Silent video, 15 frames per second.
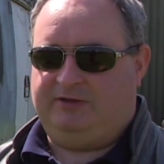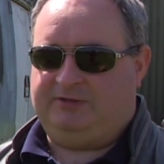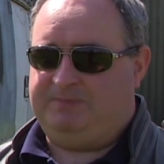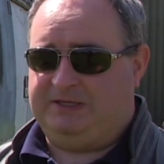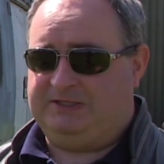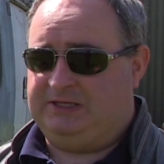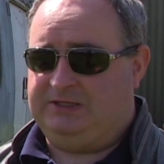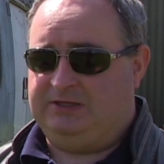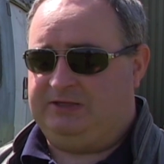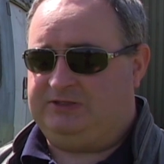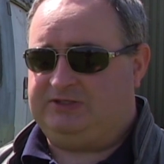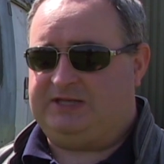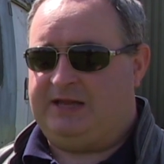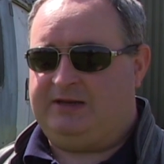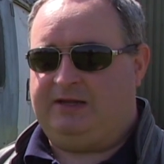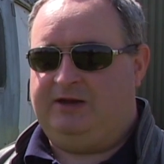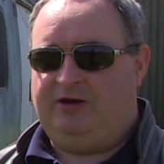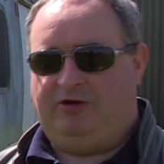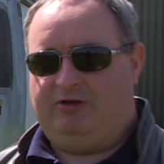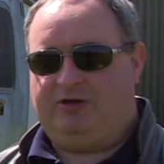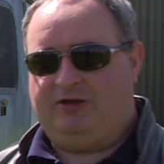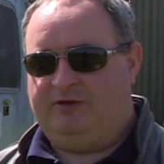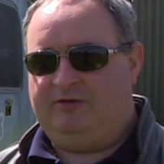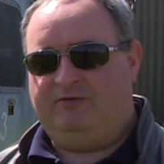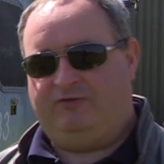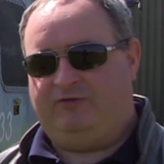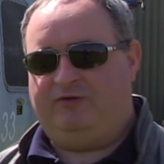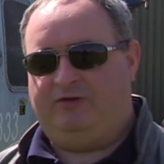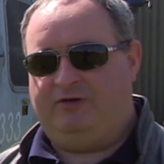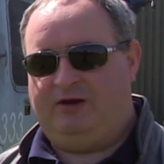It's basically like standing in a hurricane
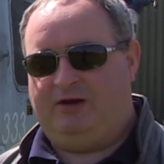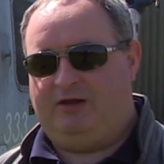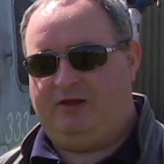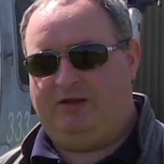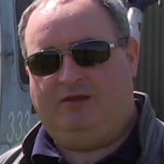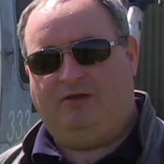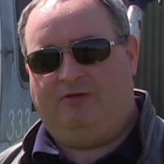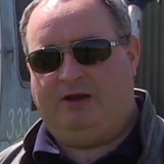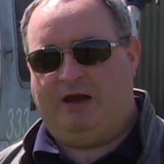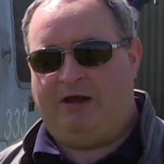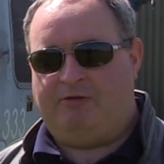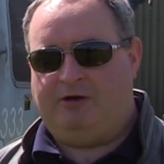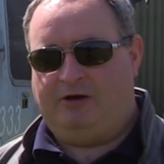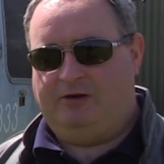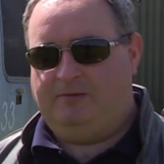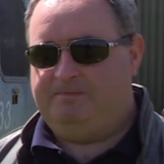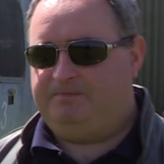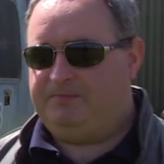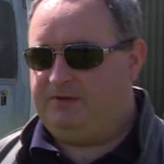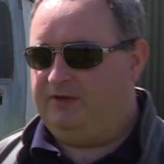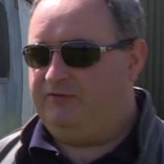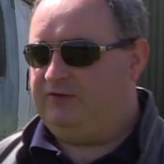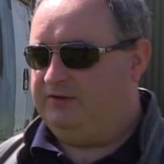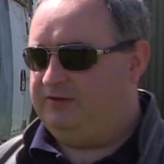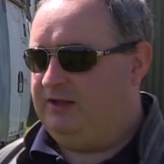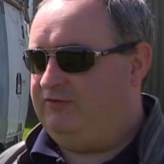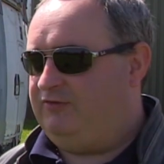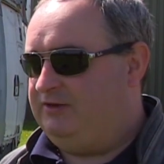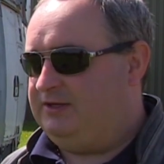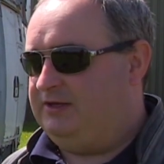for an you know an hour if you
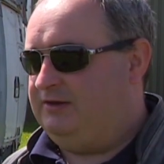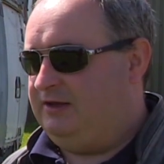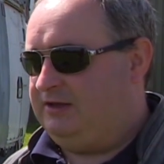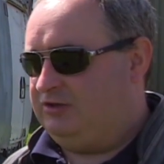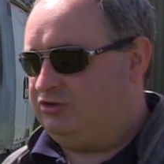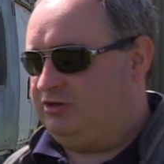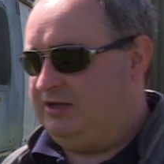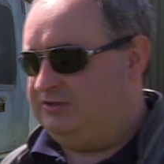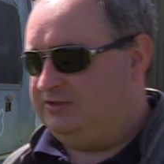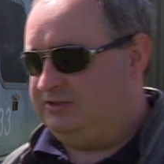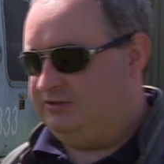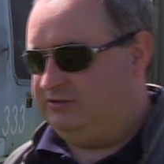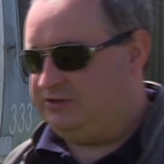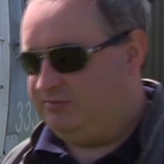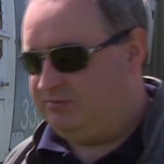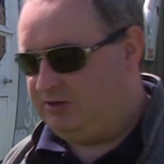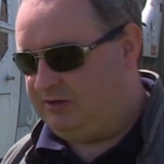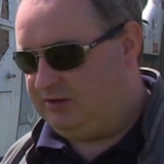if you did like a transit or something